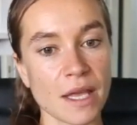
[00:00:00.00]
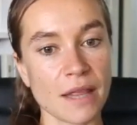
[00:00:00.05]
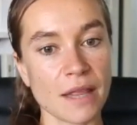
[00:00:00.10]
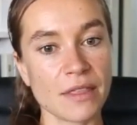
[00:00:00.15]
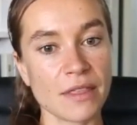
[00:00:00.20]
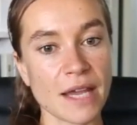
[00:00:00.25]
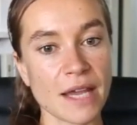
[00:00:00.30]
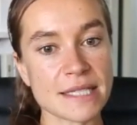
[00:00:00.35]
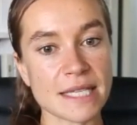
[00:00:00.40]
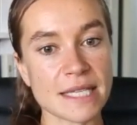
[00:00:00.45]

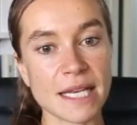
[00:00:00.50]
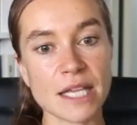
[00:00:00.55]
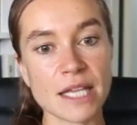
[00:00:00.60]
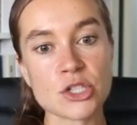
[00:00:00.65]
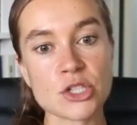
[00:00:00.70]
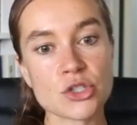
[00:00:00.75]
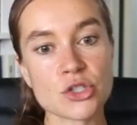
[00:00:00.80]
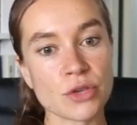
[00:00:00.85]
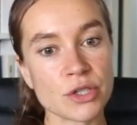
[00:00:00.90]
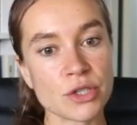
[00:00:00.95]
there's an
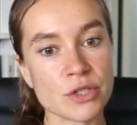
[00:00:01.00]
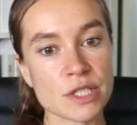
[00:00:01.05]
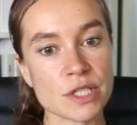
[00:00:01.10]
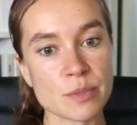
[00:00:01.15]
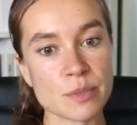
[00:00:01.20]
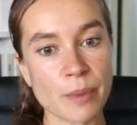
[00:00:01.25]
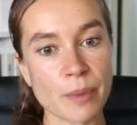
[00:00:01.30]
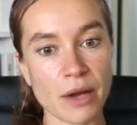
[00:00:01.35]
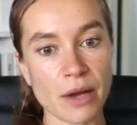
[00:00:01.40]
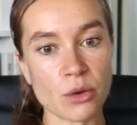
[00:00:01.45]
injury to the
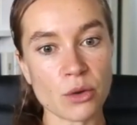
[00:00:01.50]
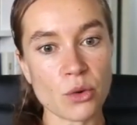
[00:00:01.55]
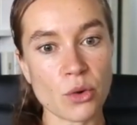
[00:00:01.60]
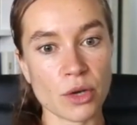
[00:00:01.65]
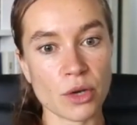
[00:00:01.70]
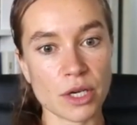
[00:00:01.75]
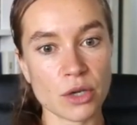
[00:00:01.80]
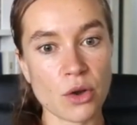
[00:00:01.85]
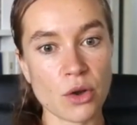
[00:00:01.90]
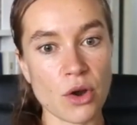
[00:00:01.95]
spinal cord.
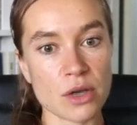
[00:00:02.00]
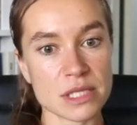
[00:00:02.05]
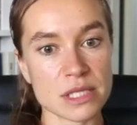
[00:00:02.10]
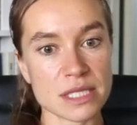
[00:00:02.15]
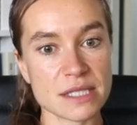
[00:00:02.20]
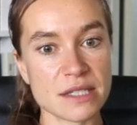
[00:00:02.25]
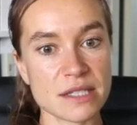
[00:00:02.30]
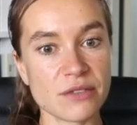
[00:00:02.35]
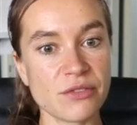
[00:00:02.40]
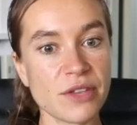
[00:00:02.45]
It
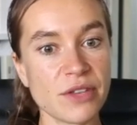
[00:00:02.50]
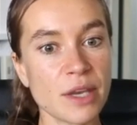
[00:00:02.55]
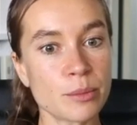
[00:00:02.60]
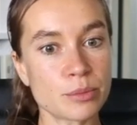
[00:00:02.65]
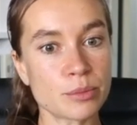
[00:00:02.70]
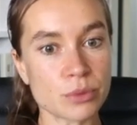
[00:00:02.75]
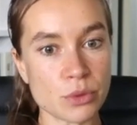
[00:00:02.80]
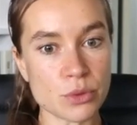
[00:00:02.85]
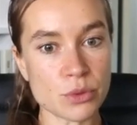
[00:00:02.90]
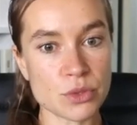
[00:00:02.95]
causes severe
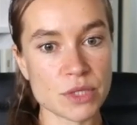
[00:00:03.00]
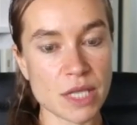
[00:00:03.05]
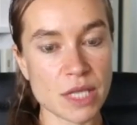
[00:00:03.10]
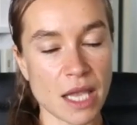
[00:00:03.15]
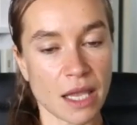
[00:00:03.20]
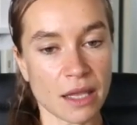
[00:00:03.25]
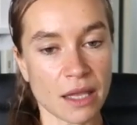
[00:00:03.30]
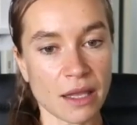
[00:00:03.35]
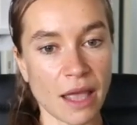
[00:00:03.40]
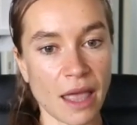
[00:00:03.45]

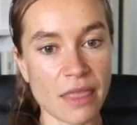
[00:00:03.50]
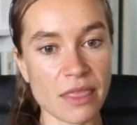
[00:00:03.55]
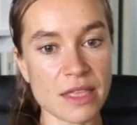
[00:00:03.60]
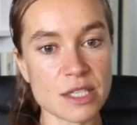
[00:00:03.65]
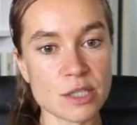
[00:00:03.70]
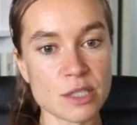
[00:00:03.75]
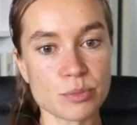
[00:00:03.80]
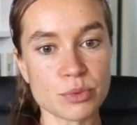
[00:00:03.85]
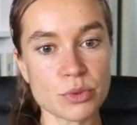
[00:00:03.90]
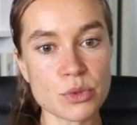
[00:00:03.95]
bruising, and
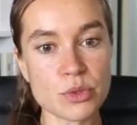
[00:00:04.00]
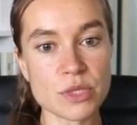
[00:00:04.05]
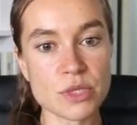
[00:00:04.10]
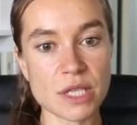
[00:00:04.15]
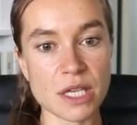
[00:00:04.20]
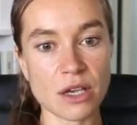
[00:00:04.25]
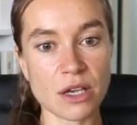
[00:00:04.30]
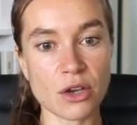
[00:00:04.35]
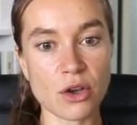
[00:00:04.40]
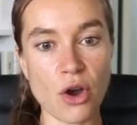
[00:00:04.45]
this
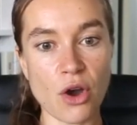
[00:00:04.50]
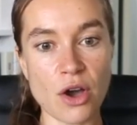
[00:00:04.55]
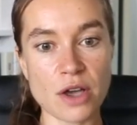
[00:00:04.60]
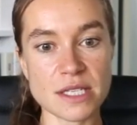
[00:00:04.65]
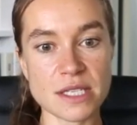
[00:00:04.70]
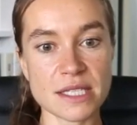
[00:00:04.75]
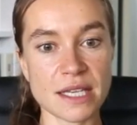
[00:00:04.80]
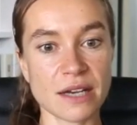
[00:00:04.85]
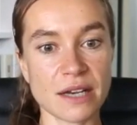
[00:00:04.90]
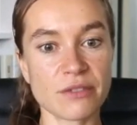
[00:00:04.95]
bruising
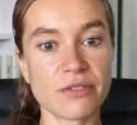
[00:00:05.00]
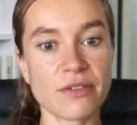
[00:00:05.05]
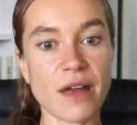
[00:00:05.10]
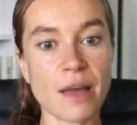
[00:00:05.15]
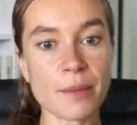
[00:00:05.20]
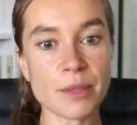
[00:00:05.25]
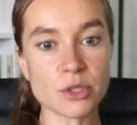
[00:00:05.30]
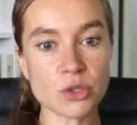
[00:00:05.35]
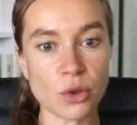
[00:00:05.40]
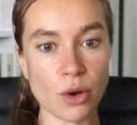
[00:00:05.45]
causes an
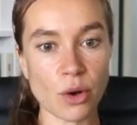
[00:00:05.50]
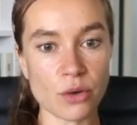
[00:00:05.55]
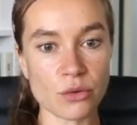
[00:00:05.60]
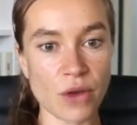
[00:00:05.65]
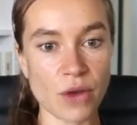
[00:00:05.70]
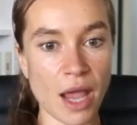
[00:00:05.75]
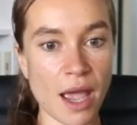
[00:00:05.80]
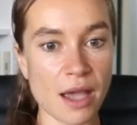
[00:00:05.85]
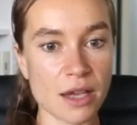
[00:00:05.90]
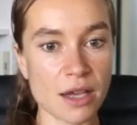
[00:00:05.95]
inflammatory
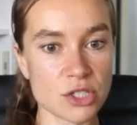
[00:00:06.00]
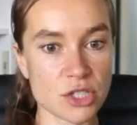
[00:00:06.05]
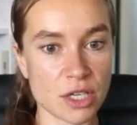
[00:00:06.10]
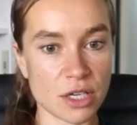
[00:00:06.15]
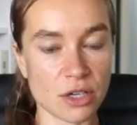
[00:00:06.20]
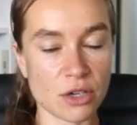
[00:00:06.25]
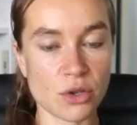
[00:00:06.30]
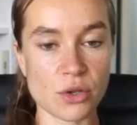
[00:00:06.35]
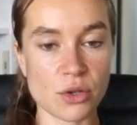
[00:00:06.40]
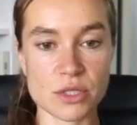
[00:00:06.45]
reaction
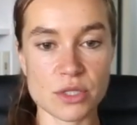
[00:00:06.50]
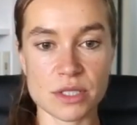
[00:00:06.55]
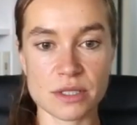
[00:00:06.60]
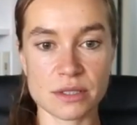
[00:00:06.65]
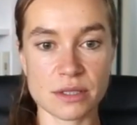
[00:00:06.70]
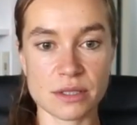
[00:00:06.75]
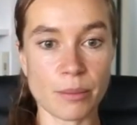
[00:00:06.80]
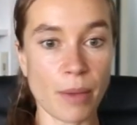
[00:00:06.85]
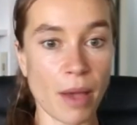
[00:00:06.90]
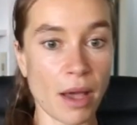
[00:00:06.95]
because
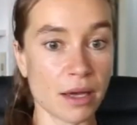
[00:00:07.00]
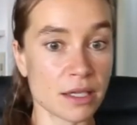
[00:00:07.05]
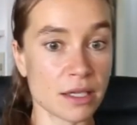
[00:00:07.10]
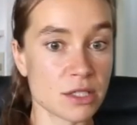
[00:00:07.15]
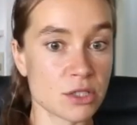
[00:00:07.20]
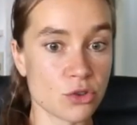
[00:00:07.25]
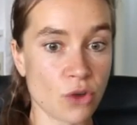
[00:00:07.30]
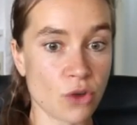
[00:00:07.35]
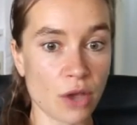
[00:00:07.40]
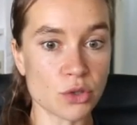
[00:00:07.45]
the body's
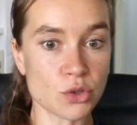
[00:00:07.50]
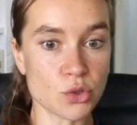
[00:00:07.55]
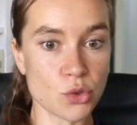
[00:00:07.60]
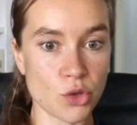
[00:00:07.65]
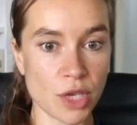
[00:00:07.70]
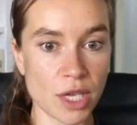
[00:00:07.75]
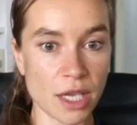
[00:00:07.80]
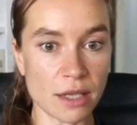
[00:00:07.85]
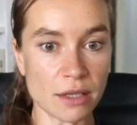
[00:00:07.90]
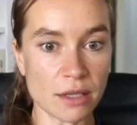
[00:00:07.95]
trying to
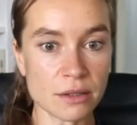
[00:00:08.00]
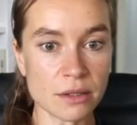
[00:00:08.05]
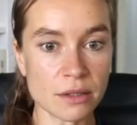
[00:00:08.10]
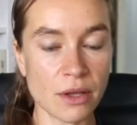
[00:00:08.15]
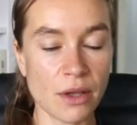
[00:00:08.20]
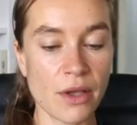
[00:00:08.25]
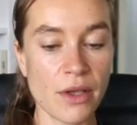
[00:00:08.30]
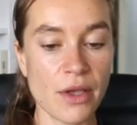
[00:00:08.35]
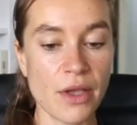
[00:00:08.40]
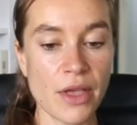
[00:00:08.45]
heal.
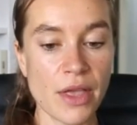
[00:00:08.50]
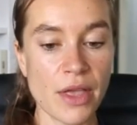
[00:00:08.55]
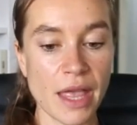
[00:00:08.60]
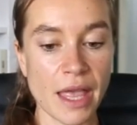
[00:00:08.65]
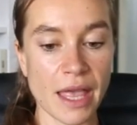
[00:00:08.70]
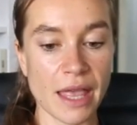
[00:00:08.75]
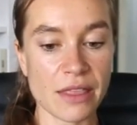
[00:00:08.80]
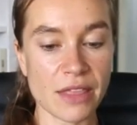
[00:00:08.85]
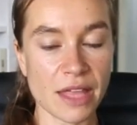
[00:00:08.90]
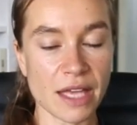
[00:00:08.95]

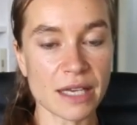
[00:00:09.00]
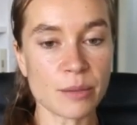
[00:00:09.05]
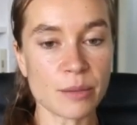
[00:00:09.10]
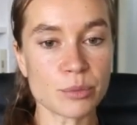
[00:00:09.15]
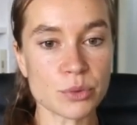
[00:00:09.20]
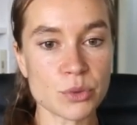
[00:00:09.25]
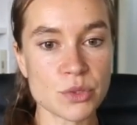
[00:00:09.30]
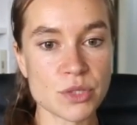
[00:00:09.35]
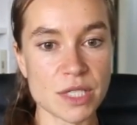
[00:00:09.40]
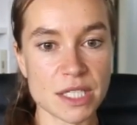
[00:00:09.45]
And then the
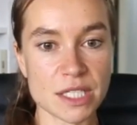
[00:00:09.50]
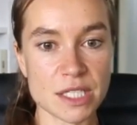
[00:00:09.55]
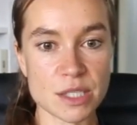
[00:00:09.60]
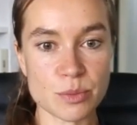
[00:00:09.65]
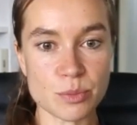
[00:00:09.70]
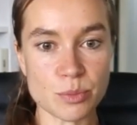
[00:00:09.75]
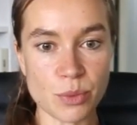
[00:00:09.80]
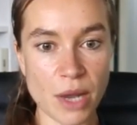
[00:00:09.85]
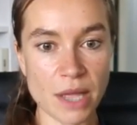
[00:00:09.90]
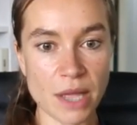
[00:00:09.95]
bruising
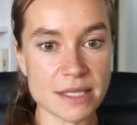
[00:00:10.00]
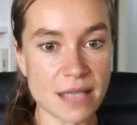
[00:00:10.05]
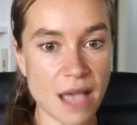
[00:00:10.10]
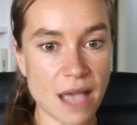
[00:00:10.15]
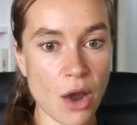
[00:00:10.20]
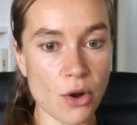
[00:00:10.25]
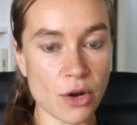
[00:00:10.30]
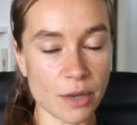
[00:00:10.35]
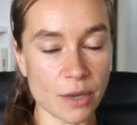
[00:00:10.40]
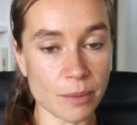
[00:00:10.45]
spreads
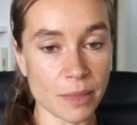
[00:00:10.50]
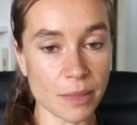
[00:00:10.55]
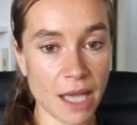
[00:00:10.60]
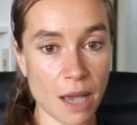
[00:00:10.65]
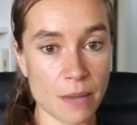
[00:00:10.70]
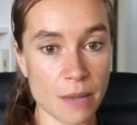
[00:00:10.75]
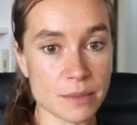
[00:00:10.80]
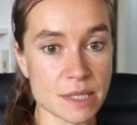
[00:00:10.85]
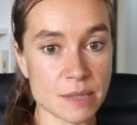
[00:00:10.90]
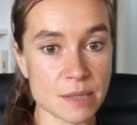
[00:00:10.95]
out and
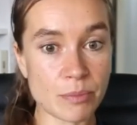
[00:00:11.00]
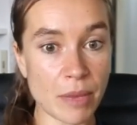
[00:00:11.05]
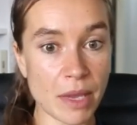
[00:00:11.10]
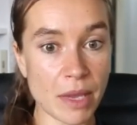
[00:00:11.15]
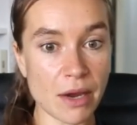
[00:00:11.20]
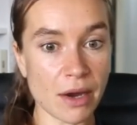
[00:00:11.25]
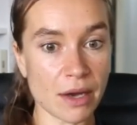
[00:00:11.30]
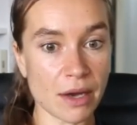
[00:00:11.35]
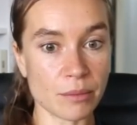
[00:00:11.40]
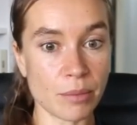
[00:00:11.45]
becomes
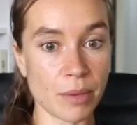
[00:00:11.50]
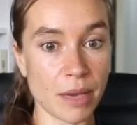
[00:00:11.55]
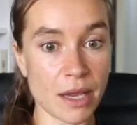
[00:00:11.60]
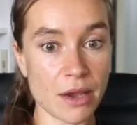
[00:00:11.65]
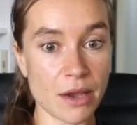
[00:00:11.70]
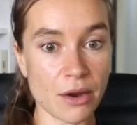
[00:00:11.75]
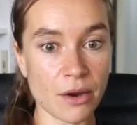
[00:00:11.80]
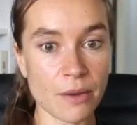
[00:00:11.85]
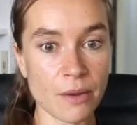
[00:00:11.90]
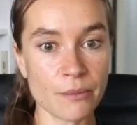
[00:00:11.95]
bigger and
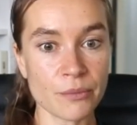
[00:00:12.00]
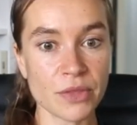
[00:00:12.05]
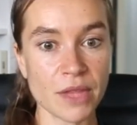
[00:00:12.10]
bigger.